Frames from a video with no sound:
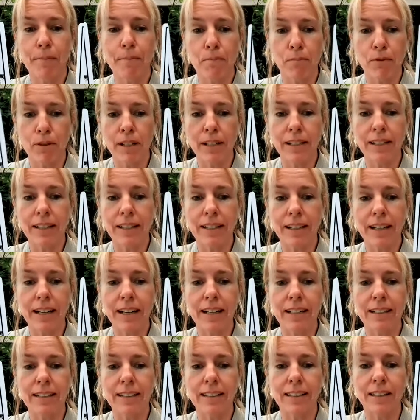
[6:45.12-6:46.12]
Brilliant
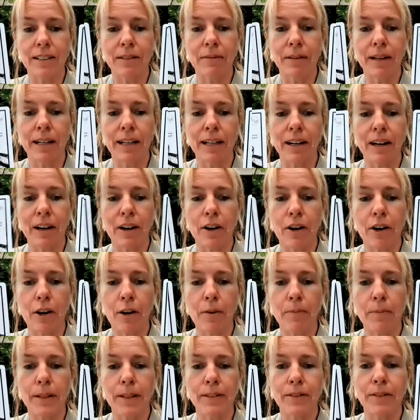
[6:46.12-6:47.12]
cards this week. I
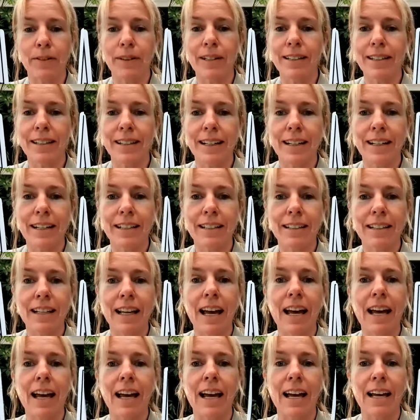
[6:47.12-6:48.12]
hope this resonates,
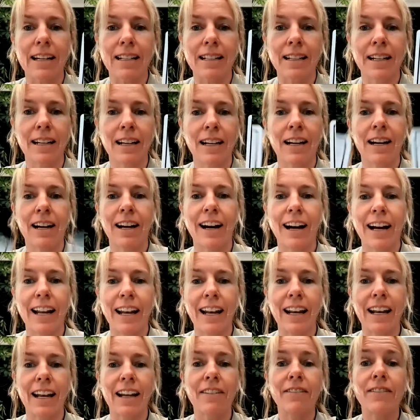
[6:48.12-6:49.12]
and I
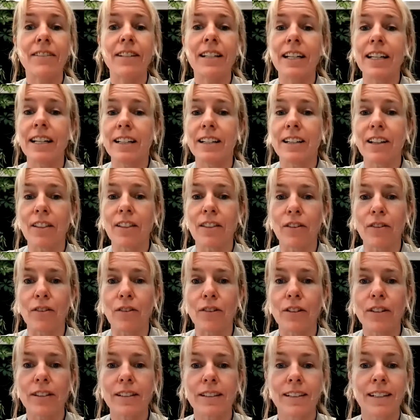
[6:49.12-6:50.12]
love to hear your
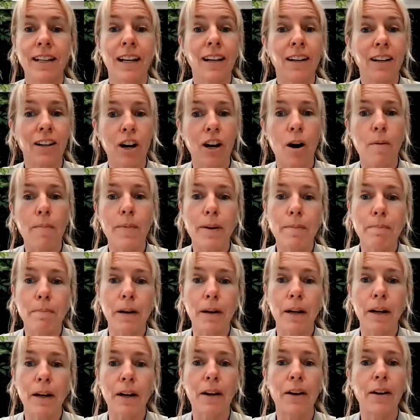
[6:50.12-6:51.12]
thoughts. Comment
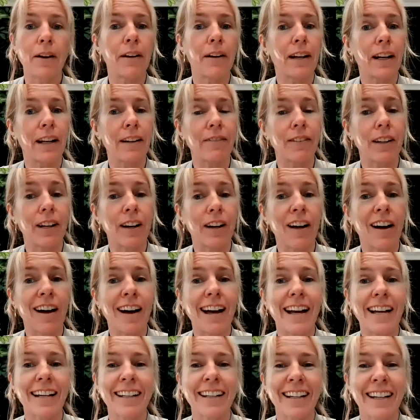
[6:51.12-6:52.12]
below, leave a
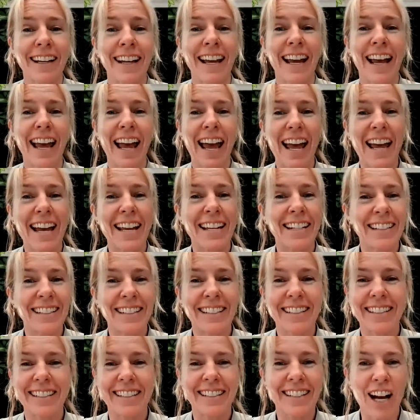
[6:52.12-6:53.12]
like,
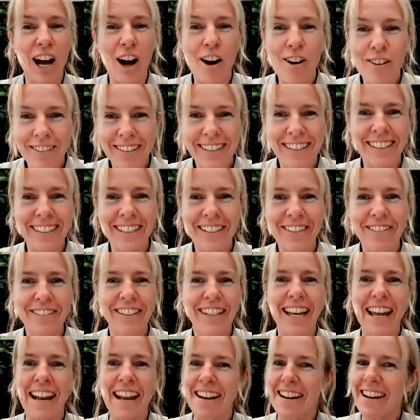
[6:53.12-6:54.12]
and I'll see you
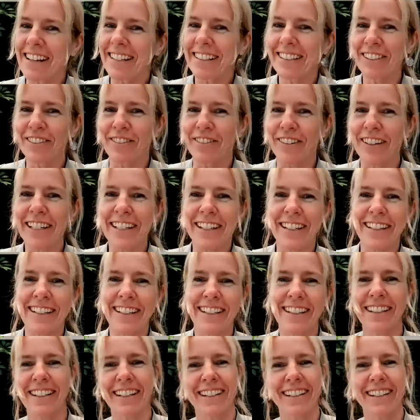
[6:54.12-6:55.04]
again next week.